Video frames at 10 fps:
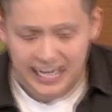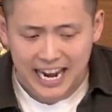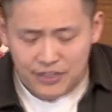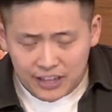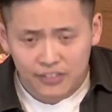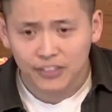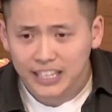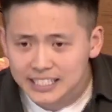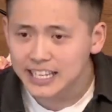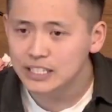And I think
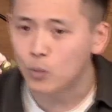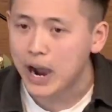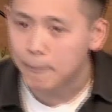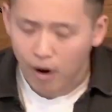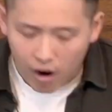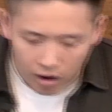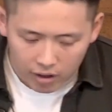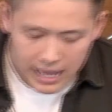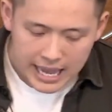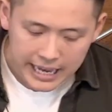this is why Paul